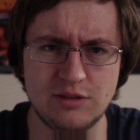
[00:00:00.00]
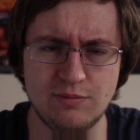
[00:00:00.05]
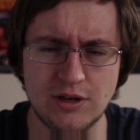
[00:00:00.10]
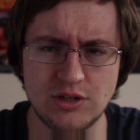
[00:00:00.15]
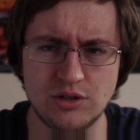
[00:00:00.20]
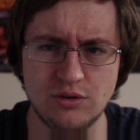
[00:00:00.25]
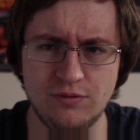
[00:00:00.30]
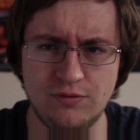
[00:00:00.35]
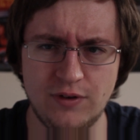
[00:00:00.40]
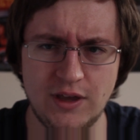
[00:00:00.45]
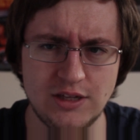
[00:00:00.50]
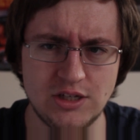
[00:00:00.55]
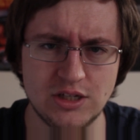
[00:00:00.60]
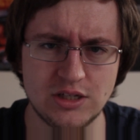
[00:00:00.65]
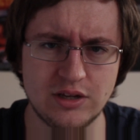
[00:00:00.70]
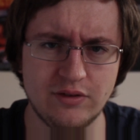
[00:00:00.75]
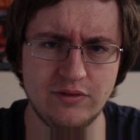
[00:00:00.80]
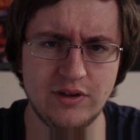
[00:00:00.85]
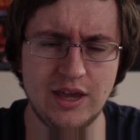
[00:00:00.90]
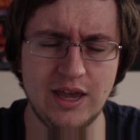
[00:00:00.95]
special
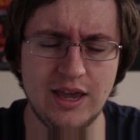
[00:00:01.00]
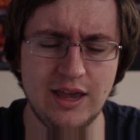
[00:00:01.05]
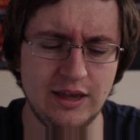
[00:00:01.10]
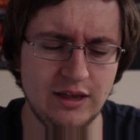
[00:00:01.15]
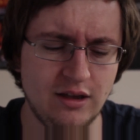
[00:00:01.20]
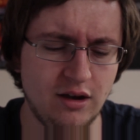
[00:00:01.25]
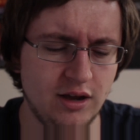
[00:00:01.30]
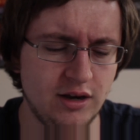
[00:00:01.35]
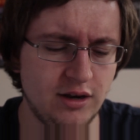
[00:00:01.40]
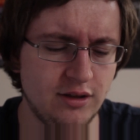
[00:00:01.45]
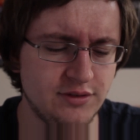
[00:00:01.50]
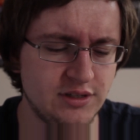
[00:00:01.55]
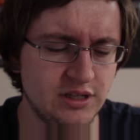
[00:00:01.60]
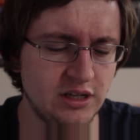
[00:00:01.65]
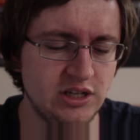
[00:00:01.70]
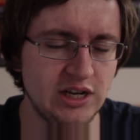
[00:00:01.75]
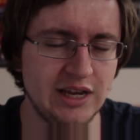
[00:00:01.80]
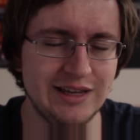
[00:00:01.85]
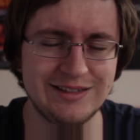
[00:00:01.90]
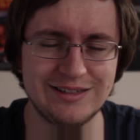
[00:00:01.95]
features of it, it kind of
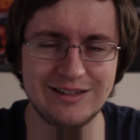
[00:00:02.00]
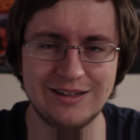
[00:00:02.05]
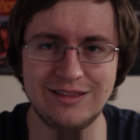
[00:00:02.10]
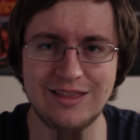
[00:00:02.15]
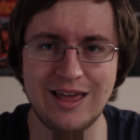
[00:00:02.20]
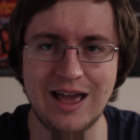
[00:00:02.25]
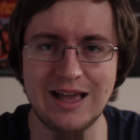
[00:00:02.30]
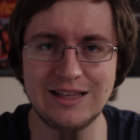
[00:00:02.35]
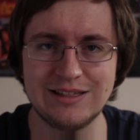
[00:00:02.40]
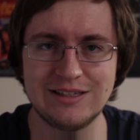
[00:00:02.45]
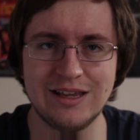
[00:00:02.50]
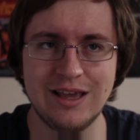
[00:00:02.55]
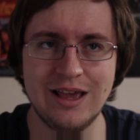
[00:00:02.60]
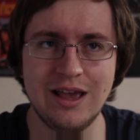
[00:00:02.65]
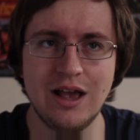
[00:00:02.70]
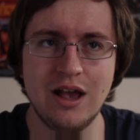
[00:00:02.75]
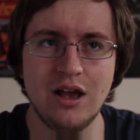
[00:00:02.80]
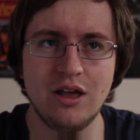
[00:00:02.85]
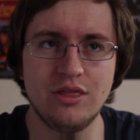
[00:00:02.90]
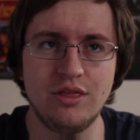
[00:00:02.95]
suggested that
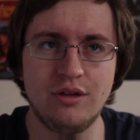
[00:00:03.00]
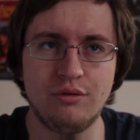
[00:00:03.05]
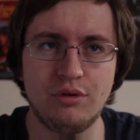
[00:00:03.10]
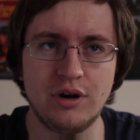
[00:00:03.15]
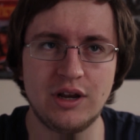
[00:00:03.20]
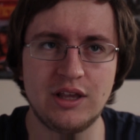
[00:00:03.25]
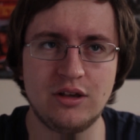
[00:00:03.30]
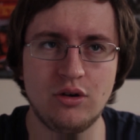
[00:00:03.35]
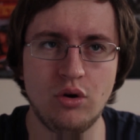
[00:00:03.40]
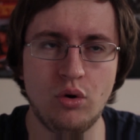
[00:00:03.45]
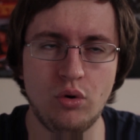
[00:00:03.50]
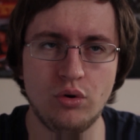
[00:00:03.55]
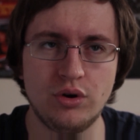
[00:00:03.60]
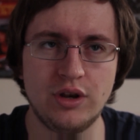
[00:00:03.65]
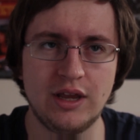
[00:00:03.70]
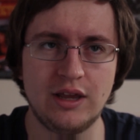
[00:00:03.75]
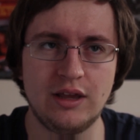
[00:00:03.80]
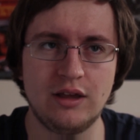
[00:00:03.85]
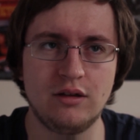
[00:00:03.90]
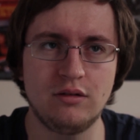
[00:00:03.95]
the
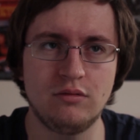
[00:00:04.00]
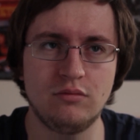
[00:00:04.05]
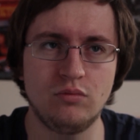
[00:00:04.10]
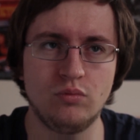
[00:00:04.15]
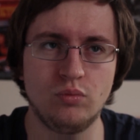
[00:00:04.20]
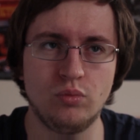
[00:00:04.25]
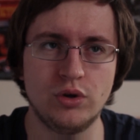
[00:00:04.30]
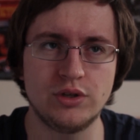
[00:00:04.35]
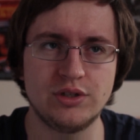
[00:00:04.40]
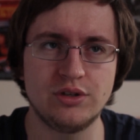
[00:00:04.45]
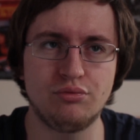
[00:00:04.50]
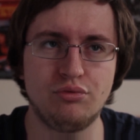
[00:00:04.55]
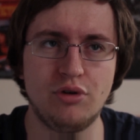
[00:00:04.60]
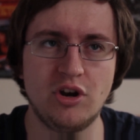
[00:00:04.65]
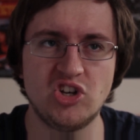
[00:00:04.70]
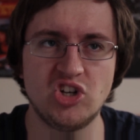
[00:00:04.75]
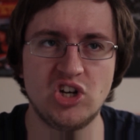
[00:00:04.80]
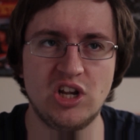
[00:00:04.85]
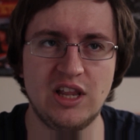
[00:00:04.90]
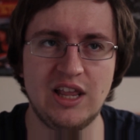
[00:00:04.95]
recording was
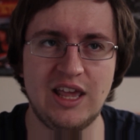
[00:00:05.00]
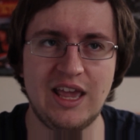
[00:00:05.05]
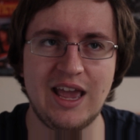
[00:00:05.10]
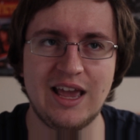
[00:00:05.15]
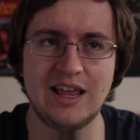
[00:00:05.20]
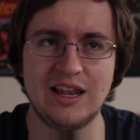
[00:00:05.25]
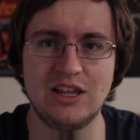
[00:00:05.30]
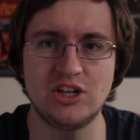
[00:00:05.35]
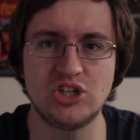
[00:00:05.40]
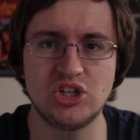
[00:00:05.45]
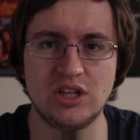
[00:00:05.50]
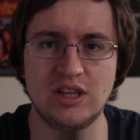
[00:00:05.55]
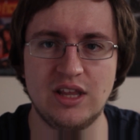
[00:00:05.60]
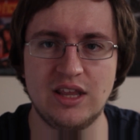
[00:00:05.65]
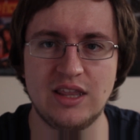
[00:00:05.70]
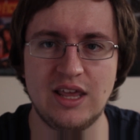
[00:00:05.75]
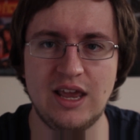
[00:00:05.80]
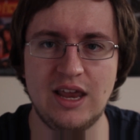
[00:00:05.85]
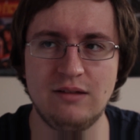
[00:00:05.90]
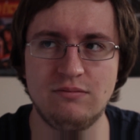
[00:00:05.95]
originally English and
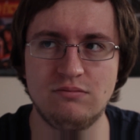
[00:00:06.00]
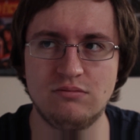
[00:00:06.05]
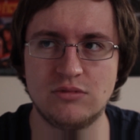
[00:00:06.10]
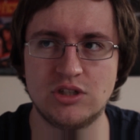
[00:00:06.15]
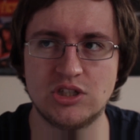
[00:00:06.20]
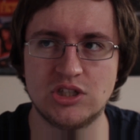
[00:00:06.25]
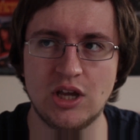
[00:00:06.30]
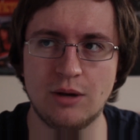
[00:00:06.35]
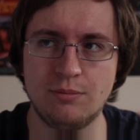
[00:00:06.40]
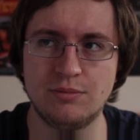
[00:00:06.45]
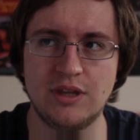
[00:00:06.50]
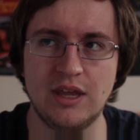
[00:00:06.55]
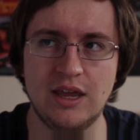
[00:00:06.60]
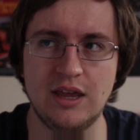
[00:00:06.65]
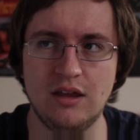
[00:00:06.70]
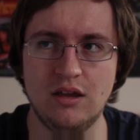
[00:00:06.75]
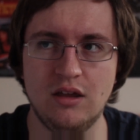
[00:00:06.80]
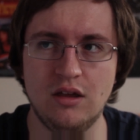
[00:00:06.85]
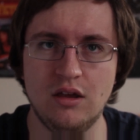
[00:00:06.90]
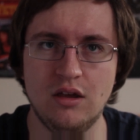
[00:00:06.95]
then they subbed
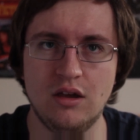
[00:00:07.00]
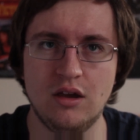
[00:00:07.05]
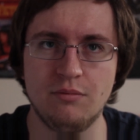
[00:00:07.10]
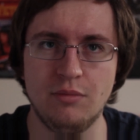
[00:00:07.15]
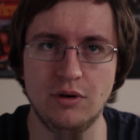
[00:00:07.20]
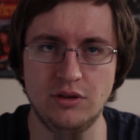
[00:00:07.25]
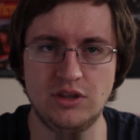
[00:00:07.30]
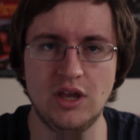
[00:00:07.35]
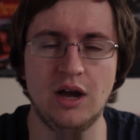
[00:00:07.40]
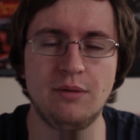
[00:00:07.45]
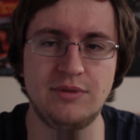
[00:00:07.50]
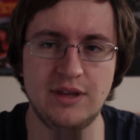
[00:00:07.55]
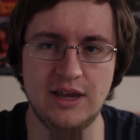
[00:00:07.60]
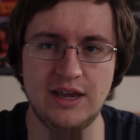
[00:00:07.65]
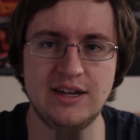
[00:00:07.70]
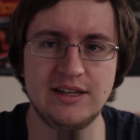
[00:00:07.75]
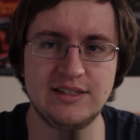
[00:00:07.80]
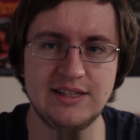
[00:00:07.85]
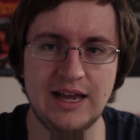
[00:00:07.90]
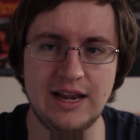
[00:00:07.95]
it, but dubbed
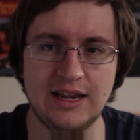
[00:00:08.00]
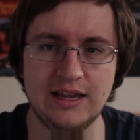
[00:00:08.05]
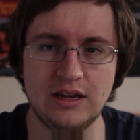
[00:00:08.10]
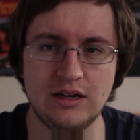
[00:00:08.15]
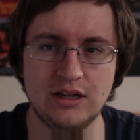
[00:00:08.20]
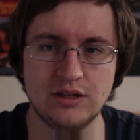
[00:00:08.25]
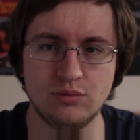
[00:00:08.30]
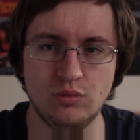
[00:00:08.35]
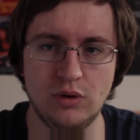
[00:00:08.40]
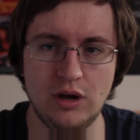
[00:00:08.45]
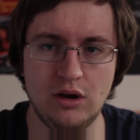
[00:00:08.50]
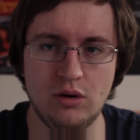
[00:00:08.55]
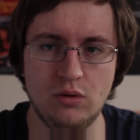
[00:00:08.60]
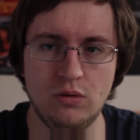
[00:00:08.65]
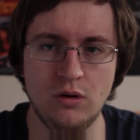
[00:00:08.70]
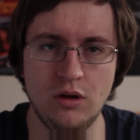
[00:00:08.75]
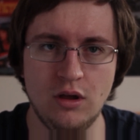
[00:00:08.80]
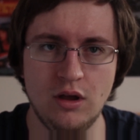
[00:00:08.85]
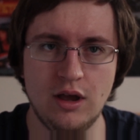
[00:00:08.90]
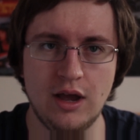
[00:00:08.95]
it in Italian as
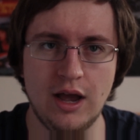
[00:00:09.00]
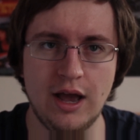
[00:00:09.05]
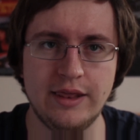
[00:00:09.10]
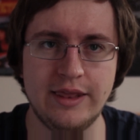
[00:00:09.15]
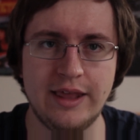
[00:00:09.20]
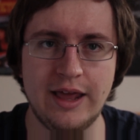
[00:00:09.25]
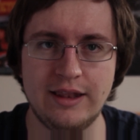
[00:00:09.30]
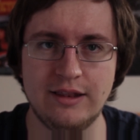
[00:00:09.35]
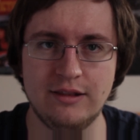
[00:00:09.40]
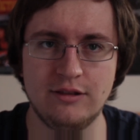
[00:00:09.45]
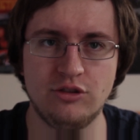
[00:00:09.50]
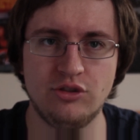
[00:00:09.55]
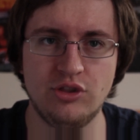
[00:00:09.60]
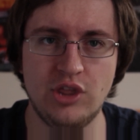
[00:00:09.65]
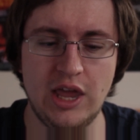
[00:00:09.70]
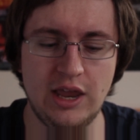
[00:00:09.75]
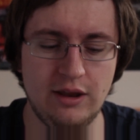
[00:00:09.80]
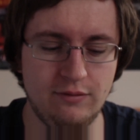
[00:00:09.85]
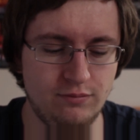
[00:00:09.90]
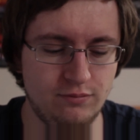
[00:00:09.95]
well, and then
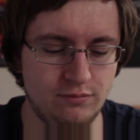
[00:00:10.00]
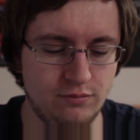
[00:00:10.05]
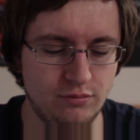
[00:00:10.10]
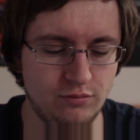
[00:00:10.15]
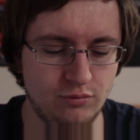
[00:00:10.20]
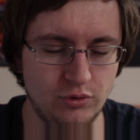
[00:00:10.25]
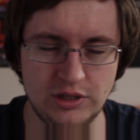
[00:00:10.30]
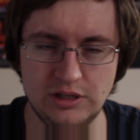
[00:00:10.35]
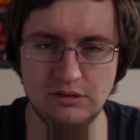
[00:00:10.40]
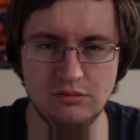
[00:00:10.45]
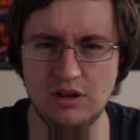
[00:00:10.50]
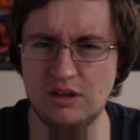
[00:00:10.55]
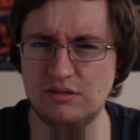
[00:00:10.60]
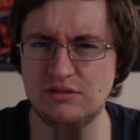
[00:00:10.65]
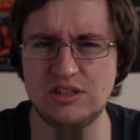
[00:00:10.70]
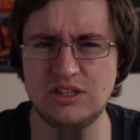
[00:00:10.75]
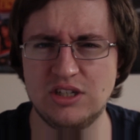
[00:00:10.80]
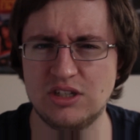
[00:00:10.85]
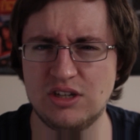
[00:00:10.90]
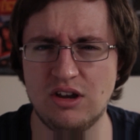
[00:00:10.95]
it
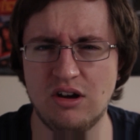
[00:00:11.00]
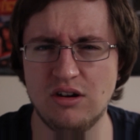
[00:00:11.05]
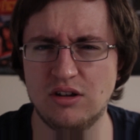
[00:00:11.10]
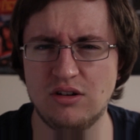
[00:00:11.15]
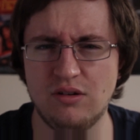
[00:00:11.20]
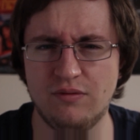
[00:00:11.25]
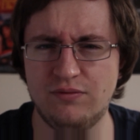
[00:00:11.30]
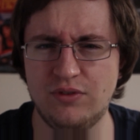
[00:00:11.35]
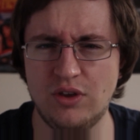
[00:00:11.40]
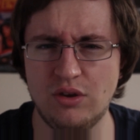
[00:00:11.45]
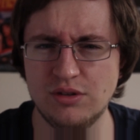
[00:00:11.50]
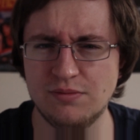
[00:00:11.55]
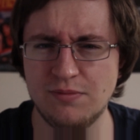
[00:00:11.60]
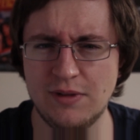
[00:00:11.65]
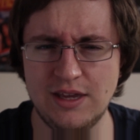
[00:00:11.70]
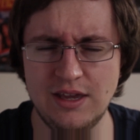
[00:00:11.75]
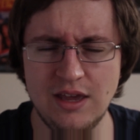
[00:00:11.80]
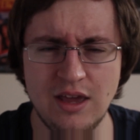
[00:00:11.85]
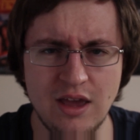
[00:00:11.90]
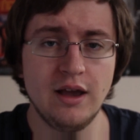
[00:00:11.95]
was just kind of confused
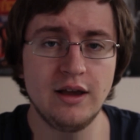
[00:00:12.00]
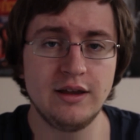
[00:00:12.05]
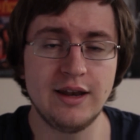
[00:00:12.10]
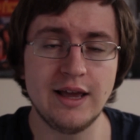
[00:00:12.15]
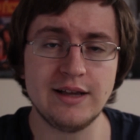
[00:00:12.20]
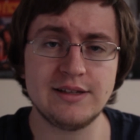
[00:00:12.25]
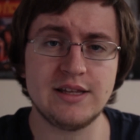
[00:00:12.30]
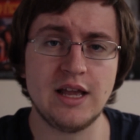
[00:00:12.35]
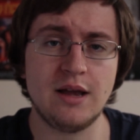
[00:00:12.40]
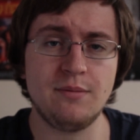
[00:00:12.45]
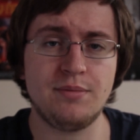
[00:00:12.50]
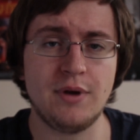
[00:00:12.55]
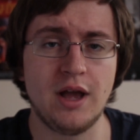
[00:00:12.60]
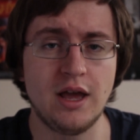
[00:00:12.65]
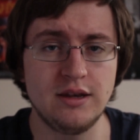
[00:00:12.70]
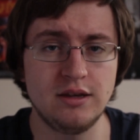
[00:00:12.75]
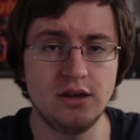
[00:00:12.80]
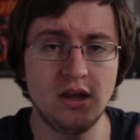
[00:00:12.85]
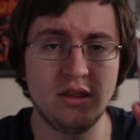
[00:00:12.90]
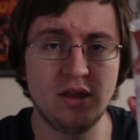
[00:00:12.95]
me. Next up,
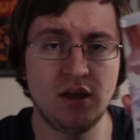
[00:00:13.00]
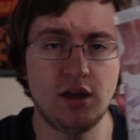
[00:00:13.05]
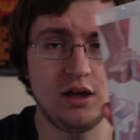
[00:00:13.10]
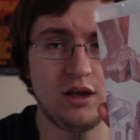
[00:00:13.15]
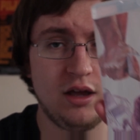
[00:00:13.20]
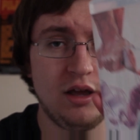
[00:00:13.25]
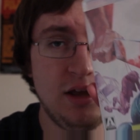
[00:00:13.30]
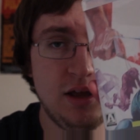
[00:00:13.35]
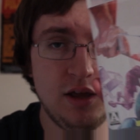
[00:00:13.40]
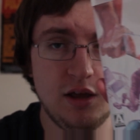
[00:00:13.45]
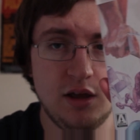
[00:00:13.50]
another